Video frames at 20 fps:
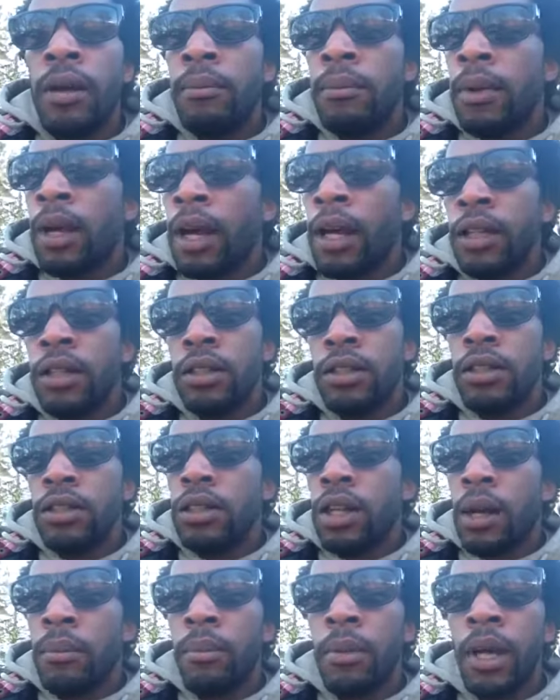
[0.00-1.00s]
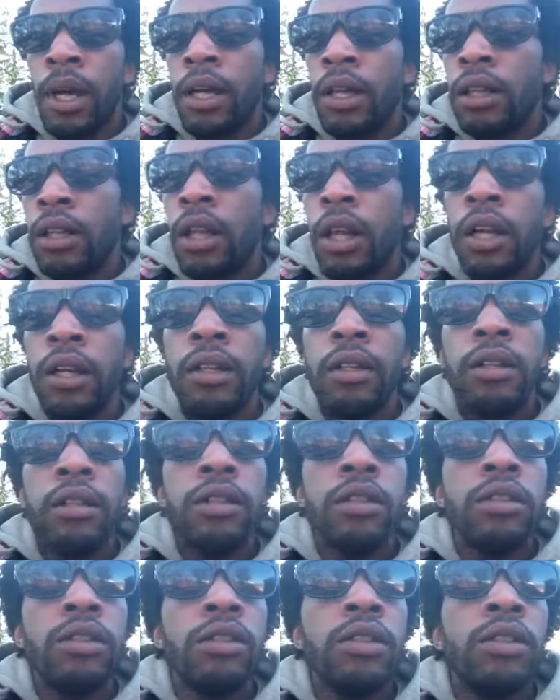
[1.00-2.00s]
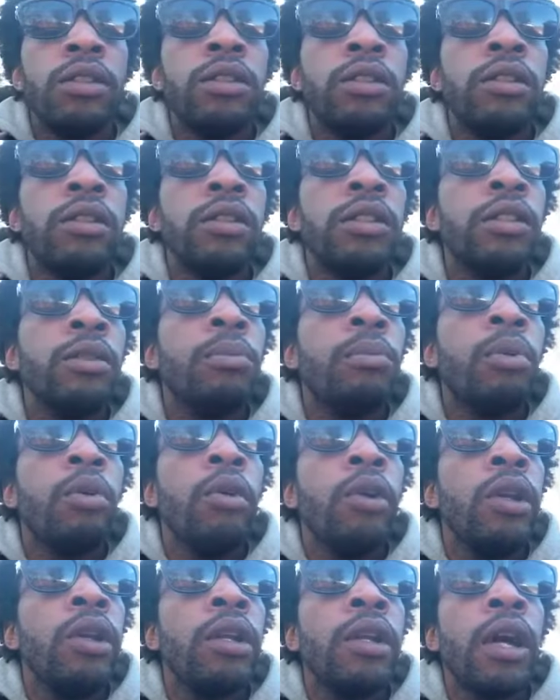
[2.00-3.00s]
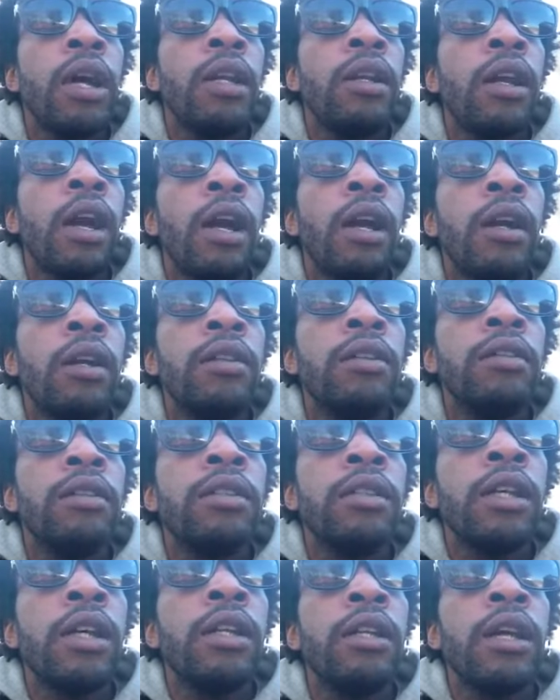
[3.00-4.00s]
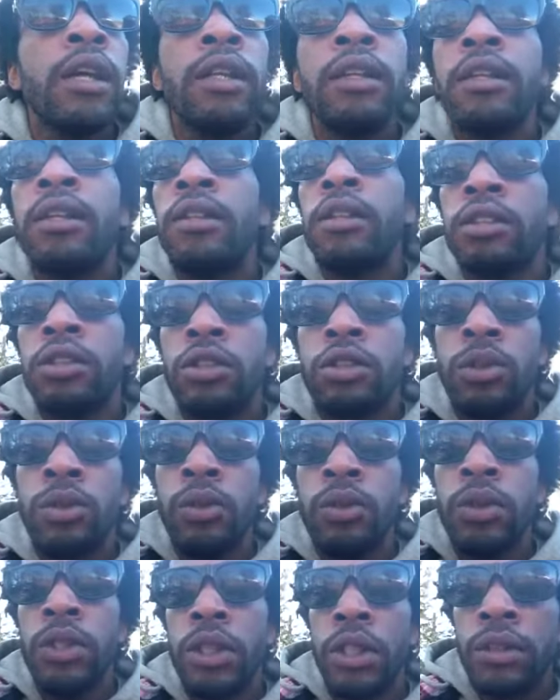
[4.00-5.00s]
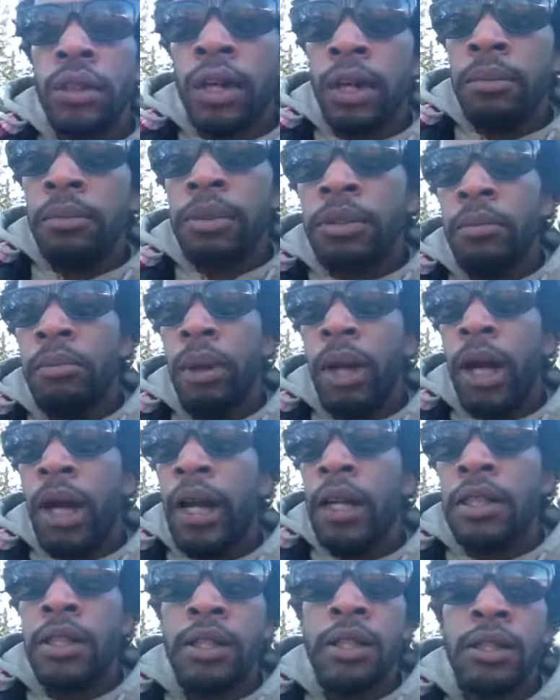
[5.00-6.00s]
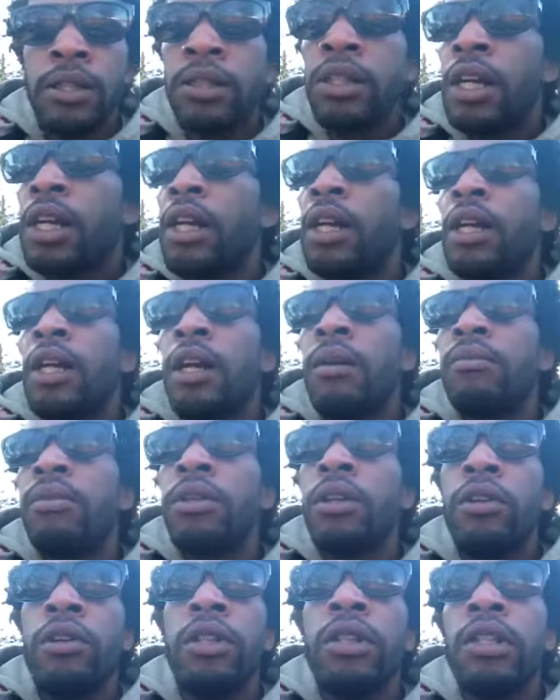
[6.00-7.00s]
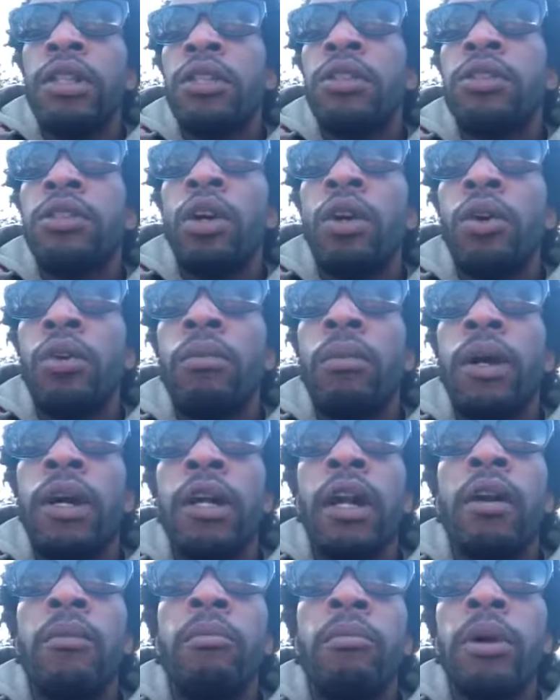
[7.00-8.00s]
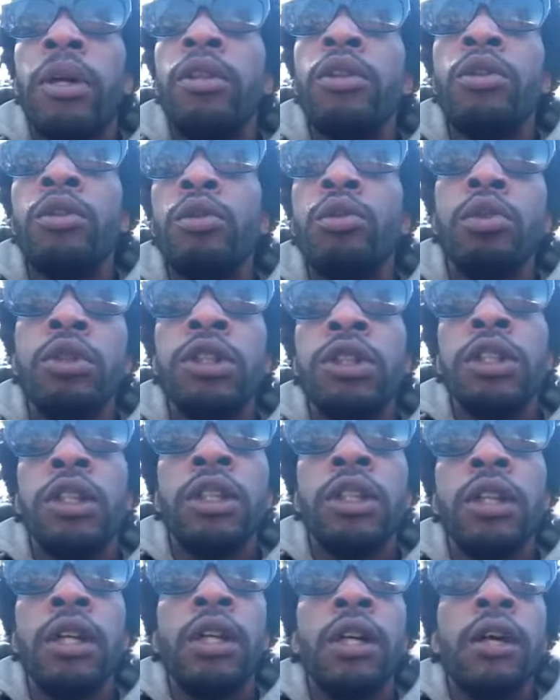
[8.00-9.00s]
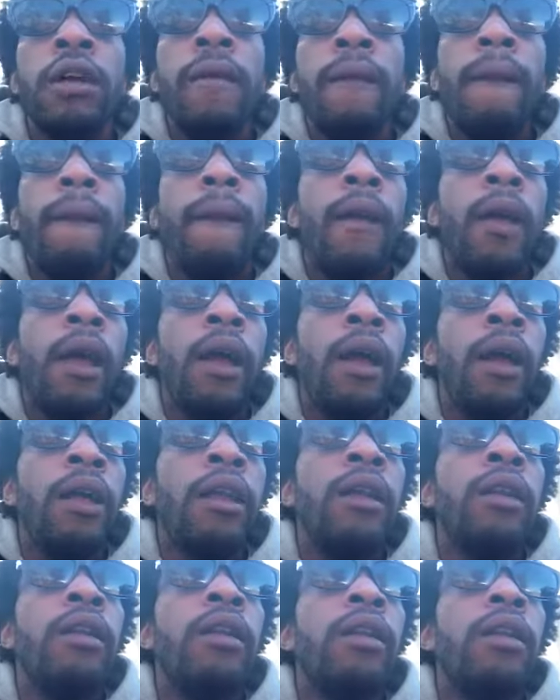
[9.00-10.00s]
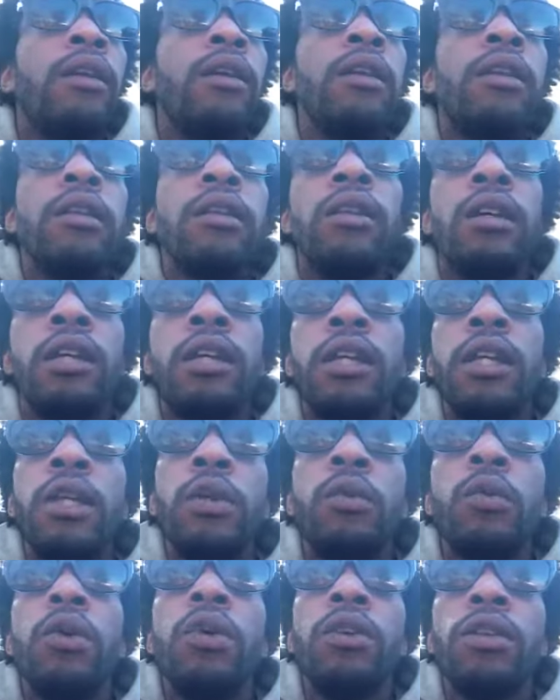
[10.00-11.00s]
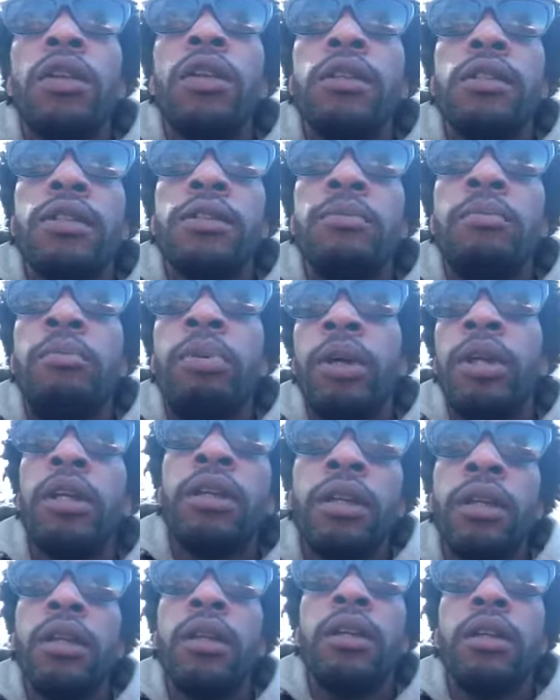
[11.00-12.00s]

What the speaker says: not like disappointed. I understand that this too shall come to pass. I'm 30 years old, man. I've been through shit. And the key word there is been.